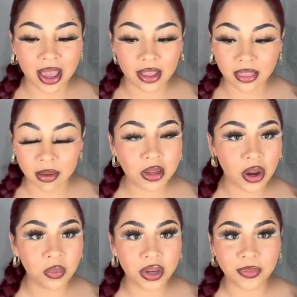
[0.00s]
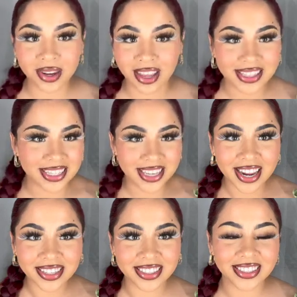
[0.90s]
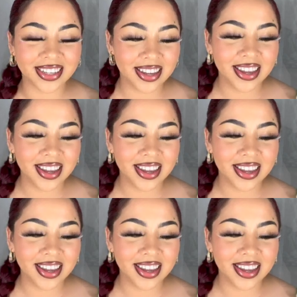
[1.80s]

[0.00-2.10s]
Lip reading: and let me know what you would like to see next.